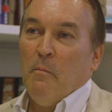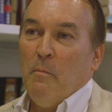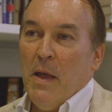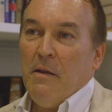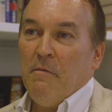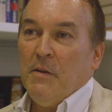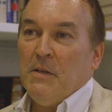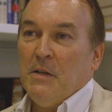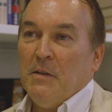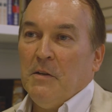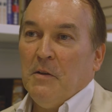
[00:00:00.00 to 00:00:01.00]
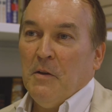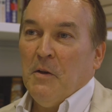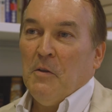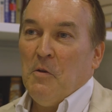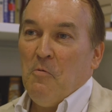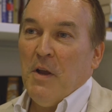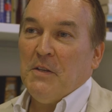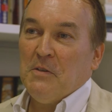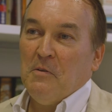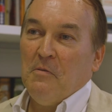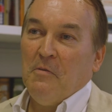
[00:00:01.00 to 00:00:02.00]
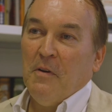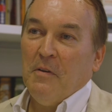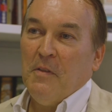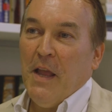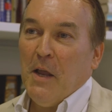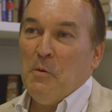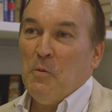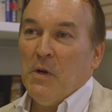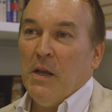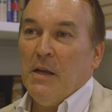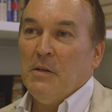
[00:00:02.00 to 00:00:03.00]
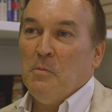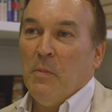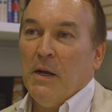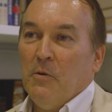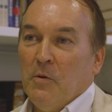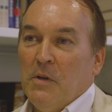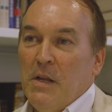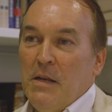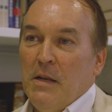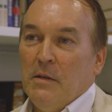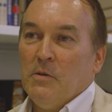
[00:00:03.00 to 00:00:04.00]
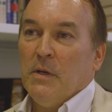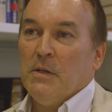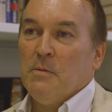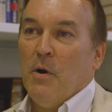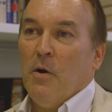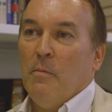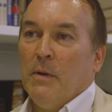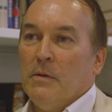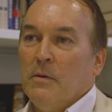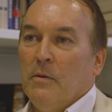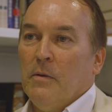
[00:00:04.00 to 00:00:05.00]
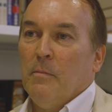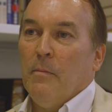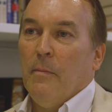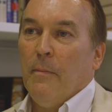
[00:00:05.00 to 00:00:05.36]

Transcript: benefited the rest of the animal kingdom by not needing to experiment on them.